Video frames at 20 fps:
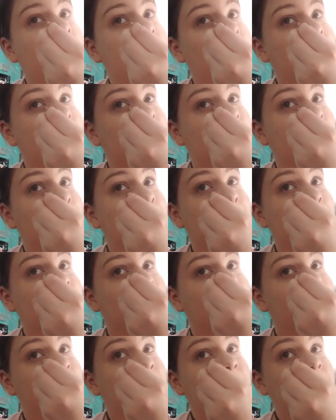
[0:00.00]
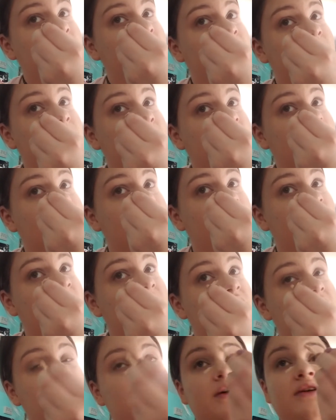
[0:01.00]
And I'm looking above the camera
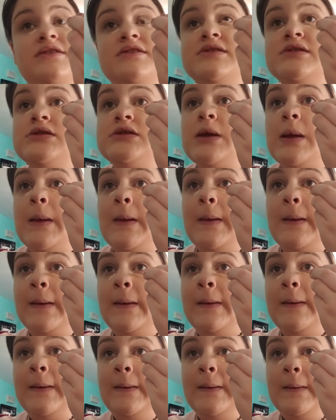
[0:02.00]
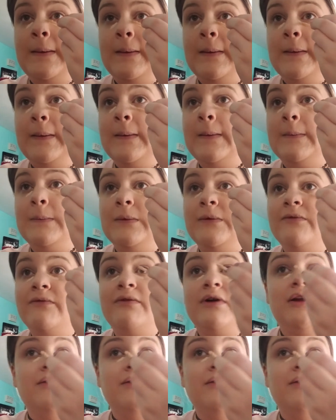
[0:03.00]
because in front of